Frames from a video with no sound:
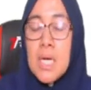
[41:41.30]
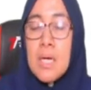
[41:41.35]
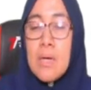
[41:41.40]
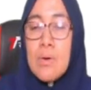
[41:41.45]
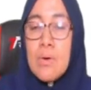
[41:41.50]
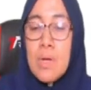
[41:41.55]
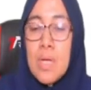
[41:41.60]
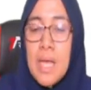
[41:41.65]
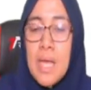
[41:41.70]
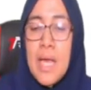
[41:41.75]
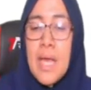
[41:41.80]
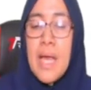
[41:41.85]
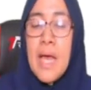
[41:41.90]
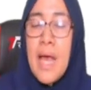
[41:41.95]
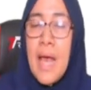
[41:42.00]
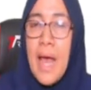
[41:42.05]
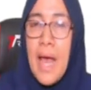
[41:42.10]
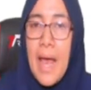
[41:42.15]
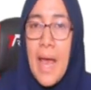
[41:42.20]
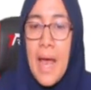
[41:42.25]
Okay,
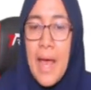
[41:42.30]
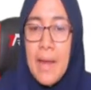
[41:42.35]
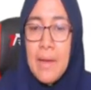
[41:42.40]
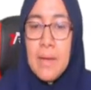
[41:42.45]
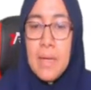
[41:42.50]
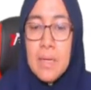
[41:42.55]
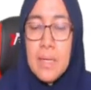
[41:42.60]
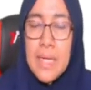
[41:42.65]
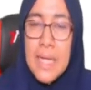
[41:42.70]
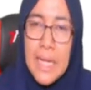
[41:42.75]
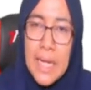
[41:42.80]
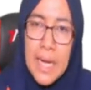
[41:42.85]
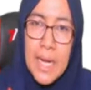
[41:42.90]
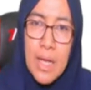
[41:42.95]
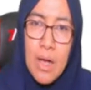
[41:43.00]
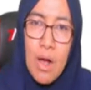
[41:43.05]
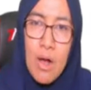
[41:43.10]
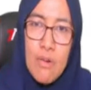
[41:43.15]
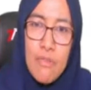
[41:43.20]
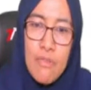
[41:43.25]
and degree
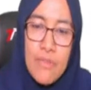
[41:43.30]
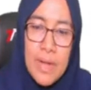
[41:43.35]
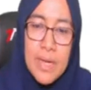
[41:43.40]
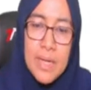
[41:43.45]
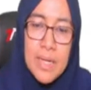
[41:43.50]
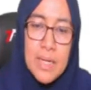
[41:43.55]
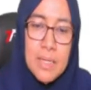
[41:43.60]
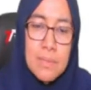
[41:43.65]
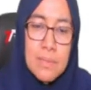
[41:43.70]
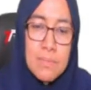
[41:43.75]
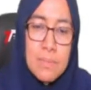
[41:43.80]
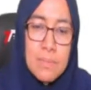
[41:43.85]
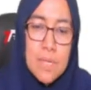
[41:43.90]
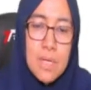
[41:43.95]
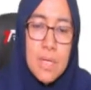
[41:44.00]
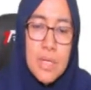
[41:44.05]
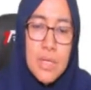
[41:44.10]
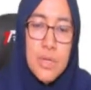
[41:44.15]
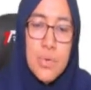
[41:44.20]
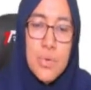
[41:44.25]
of freedom,
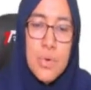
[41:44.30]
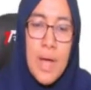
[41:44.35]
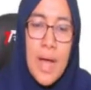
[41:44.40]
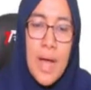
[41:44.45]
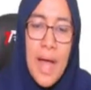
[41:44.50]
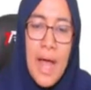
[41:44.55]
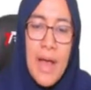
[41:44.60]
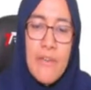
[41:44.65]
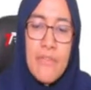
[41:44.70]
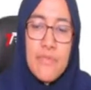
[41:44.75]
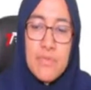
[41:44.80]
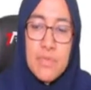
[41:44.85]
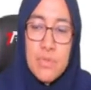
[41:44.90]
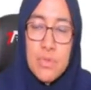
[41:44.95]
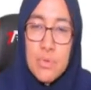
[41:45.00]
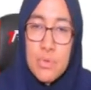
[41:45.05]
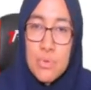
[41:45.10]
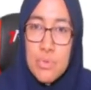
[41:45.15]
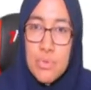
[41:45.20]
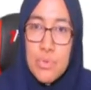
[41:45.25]
you have
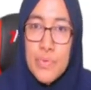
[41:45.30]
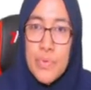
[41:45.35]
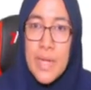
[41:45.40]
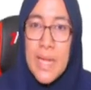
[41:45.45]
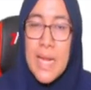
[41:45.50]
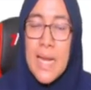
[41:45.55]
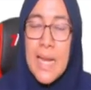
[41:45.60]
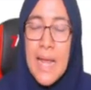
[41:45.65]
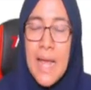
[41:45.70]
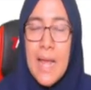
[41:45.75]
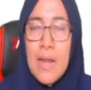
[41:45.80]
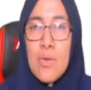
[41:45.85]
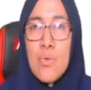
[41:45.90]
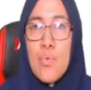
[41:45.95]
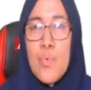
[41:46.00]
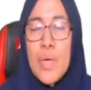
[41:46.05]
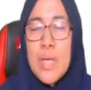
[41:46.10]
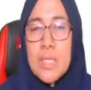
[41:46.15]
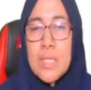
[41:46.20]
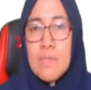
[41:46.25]
to relate
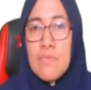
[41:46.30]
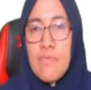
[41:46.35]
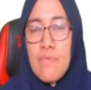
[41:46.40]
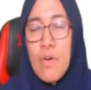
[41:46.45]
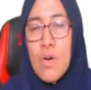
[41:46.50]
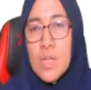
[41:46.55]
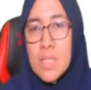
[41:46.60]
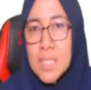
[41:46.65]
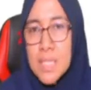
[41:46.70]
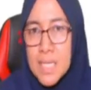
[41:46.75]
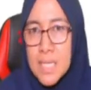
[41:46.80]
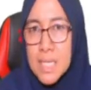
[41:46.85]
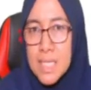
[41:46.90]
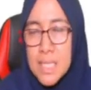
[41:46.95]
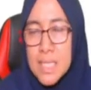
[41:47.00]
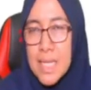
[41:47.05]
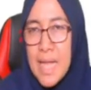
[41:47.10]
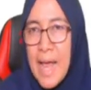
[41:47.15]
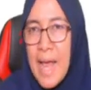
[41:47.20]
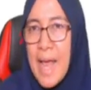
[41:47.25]
with forces
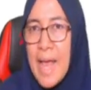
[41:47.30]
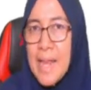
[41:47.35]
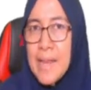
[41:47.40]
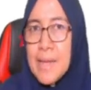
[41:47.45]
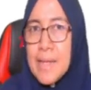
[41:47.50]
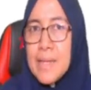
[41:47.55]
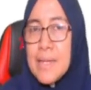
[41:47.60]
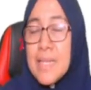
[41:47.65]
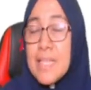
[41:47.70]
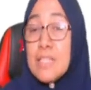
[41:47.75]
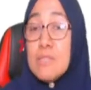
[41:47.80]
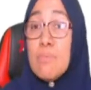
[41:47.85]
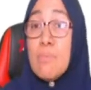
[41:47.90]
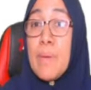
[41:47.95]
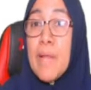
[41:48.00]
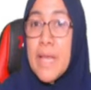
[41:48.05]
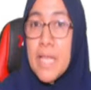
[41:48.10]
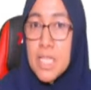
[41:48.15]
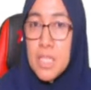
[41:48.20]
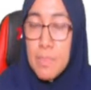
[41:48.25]
and
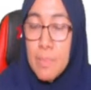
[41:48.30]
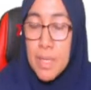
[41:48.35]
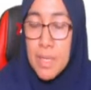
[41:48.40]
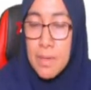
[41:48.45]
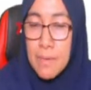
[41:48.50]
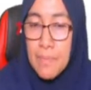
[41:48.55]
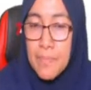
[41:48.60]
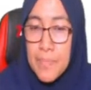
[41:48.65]
displacement.